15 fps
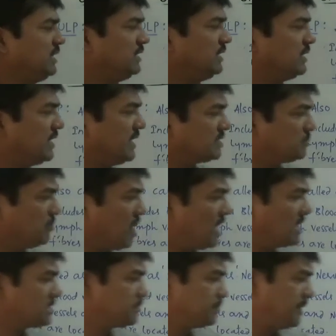Here a
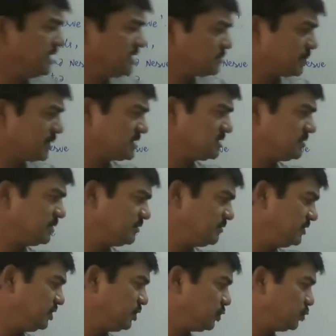small space present
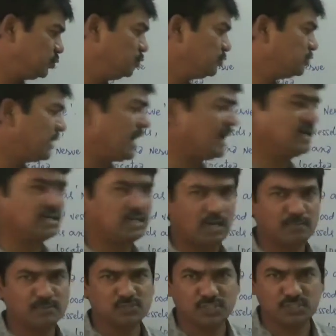between the tooth and
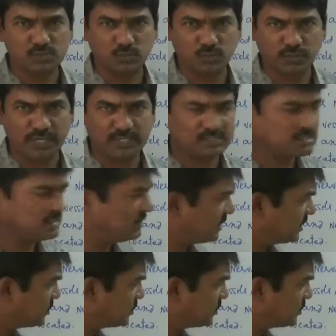gums is known as, that